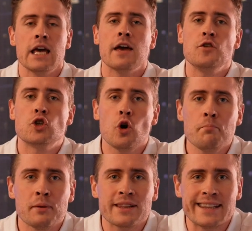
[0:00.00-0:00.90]
If you don't
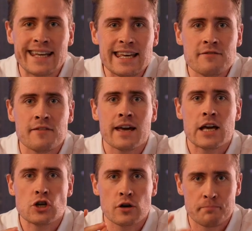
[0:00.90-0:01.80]
believe
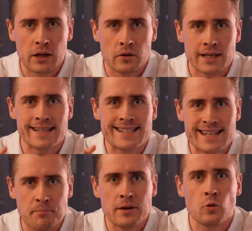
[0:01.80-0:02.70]
in your ability to
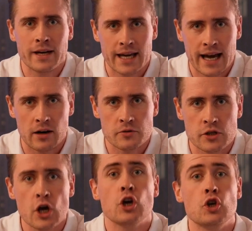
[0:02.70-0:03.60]
step in when it counts,
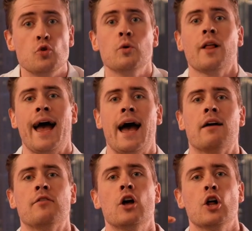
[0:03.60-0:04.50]
you will
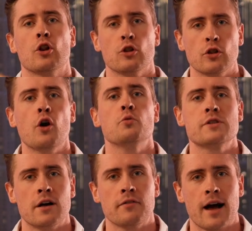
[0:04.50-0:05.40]
have low
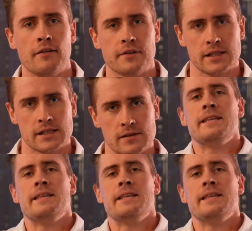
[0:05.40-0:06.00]
self-confidence.